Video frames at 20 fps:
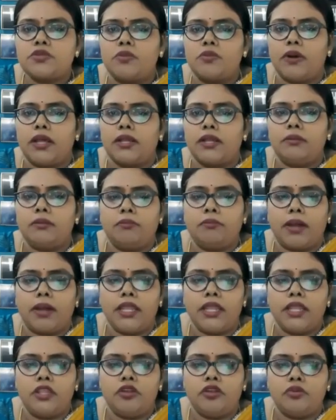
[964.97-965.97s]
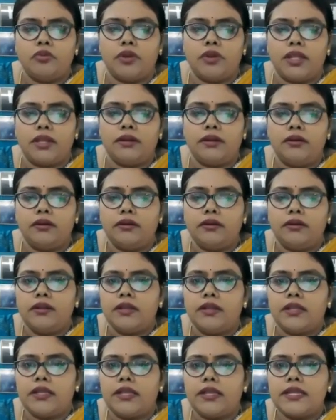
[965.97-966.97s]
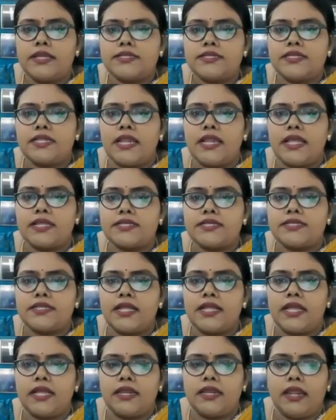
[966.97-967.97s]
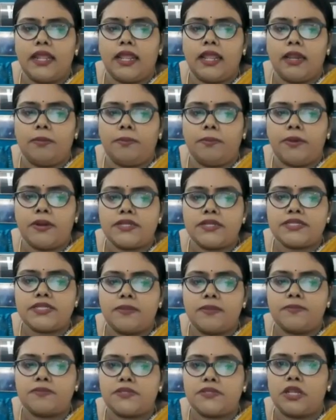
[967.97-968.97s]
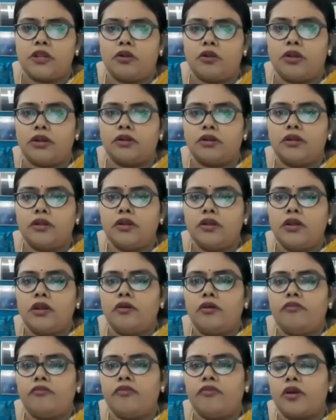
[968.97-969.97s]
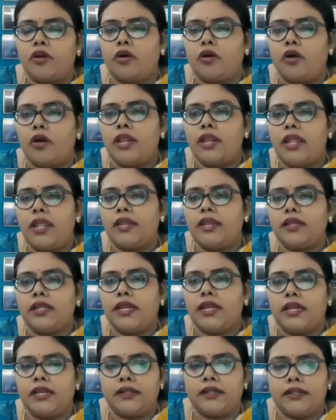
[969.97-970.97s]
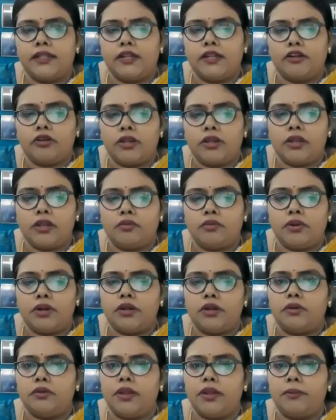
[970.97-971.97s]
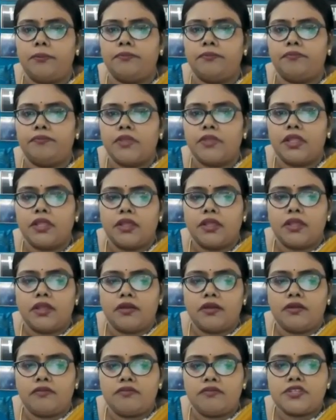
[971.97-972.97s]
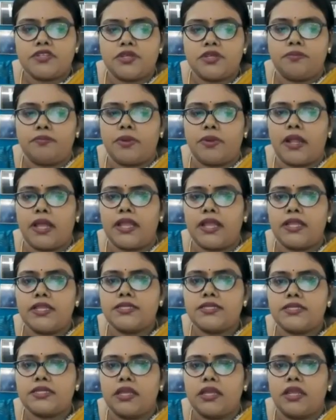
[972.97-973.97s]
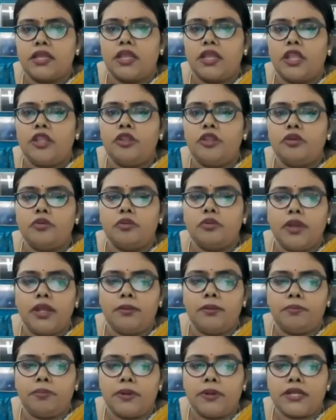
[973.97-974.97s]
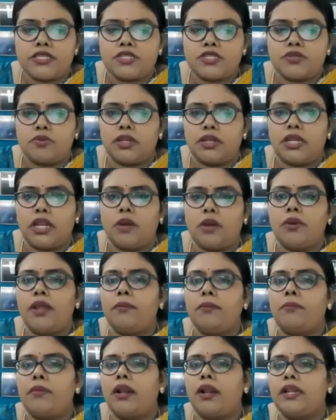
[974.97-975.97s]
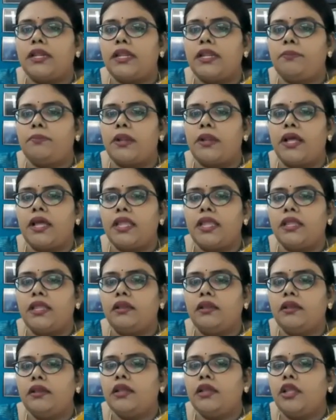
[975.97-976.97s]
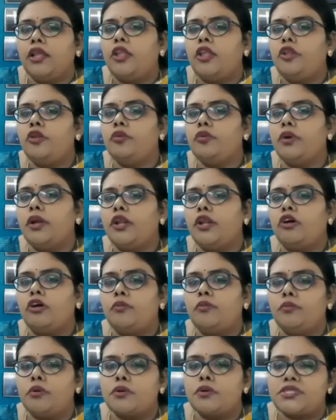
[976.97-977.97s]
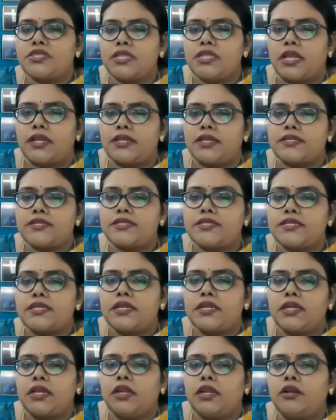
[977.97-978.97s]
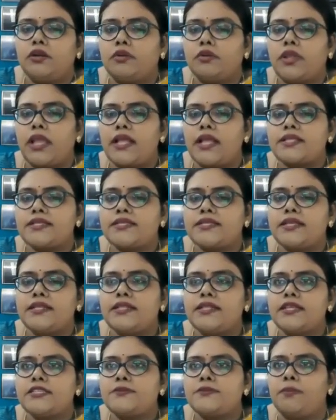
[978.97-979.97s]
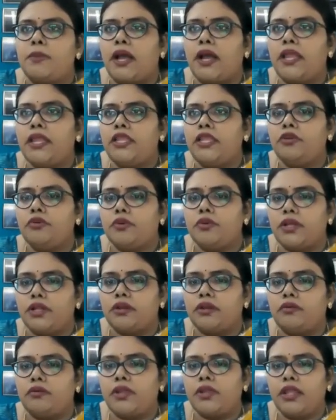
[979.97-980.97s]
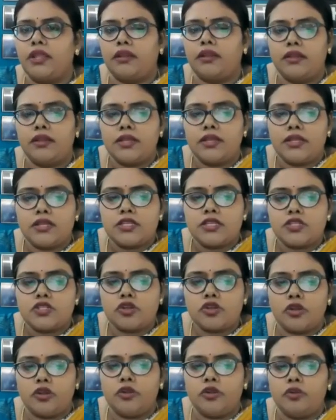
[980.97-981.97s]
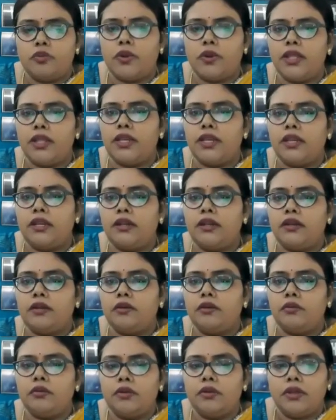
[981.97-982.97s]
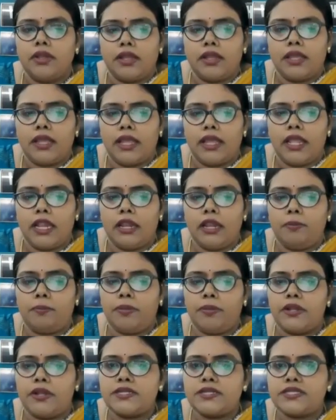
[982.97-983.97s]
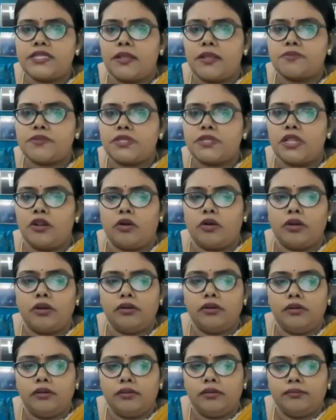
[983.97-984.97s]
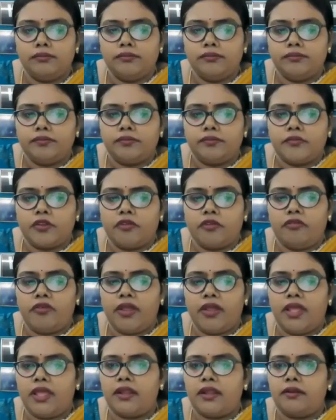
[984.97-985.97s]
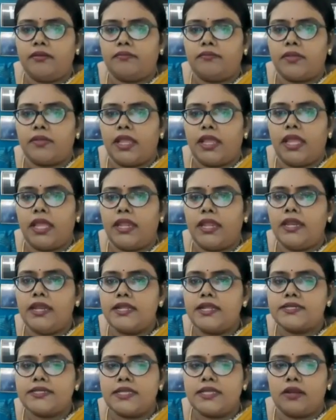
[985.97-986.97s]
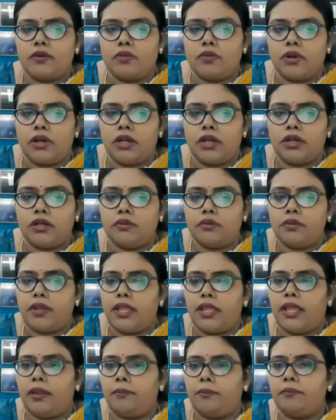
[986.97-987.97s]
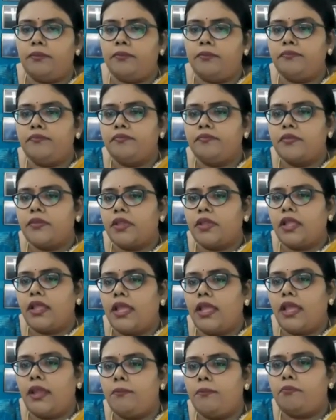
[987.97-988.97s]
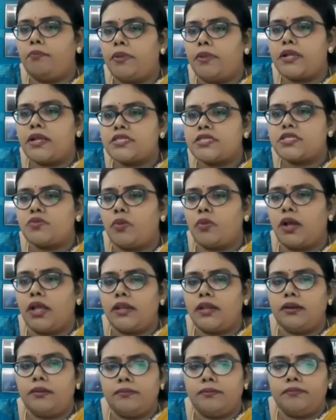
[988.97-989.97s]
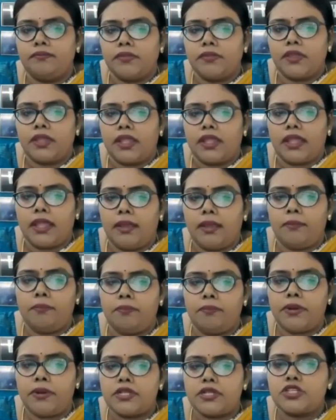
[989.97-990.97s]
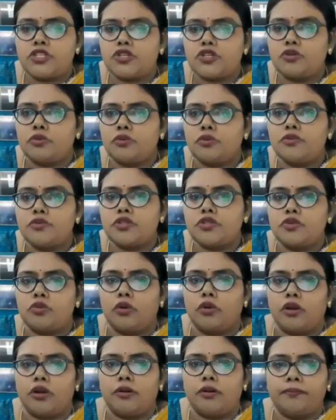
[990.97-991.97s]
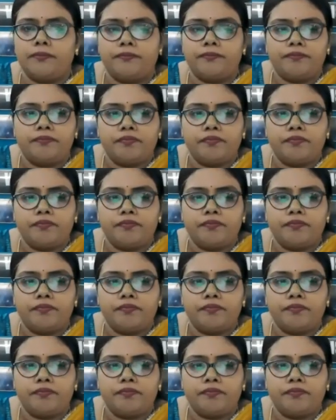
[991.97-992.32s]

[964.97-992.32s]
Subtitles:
1 by un is less than L plus epsilon for all n greater than or equal to m, which implies un plus 1. Now I am multiplying un on both sides to cancel this by un. Okay. So un into L plus epsilon, where n is equal to m, m plus 1, m plus 2, so on.